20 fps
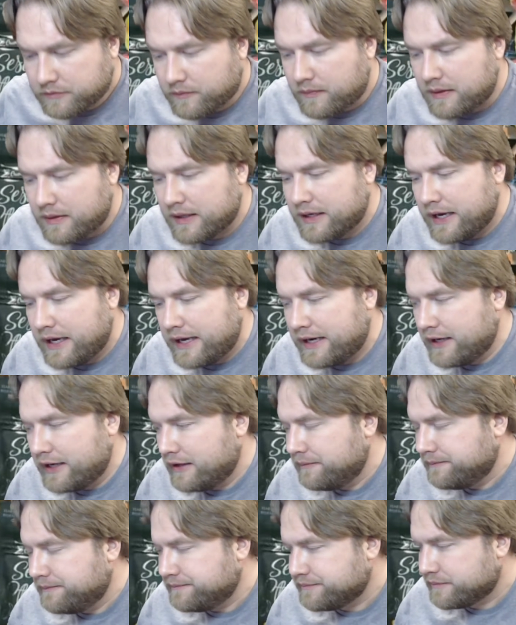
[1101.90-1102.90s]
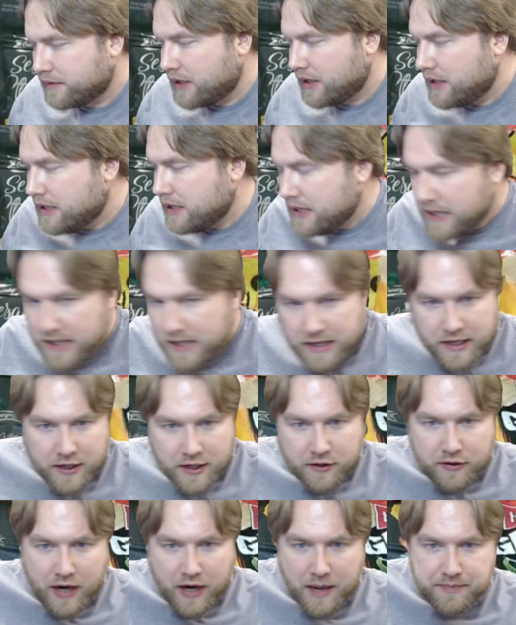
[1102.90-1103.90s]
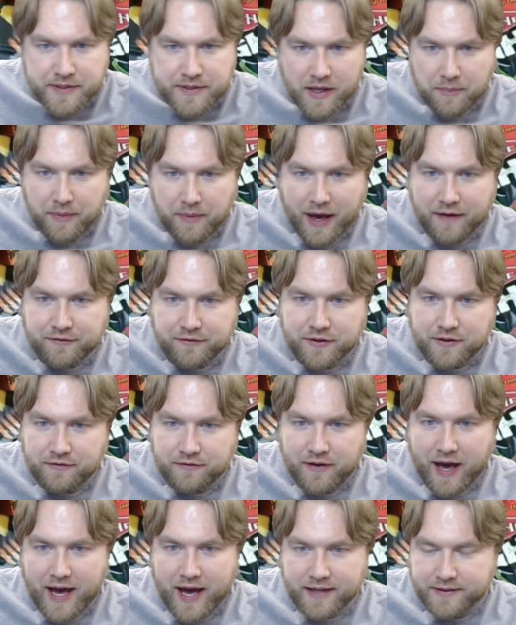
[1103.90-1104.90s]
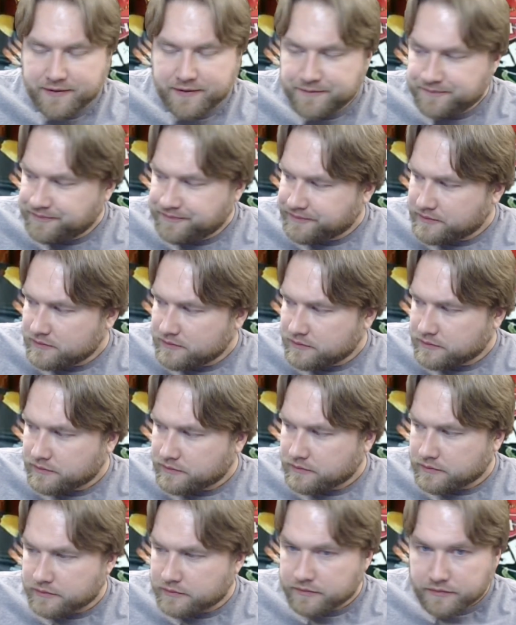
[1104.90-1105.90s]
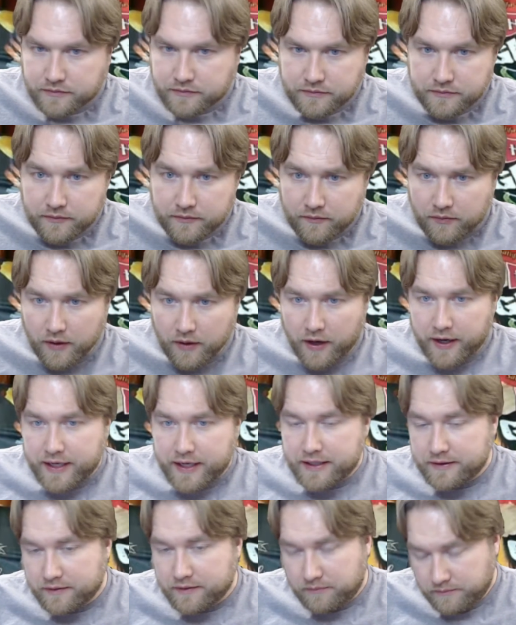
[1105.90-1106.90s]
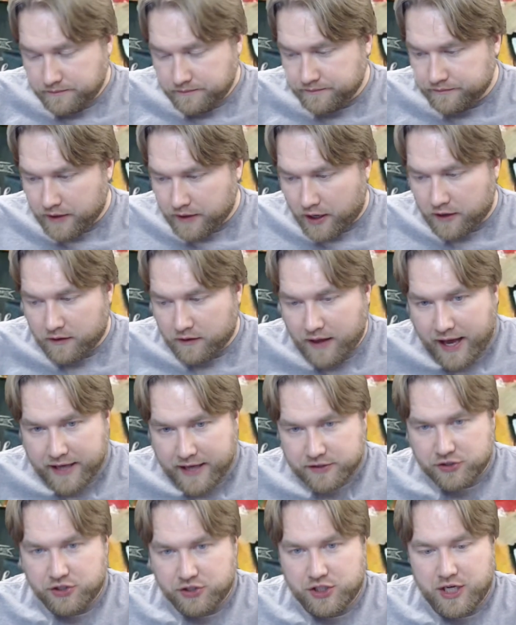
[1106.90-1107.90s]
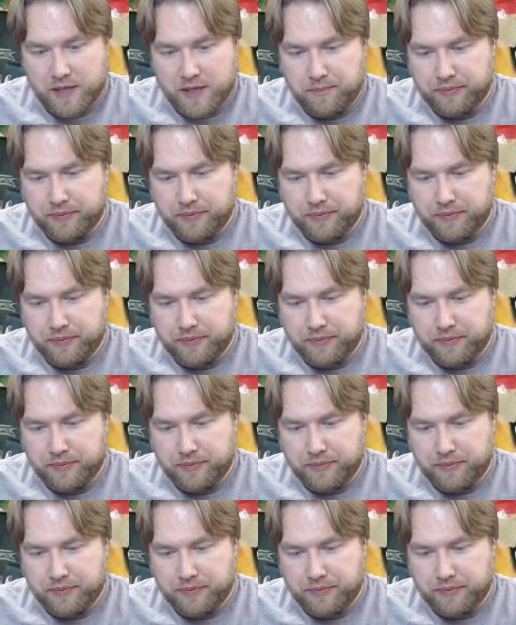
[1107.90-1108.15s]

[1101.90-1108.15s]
Kind of crops up after the fact. All right, our last chip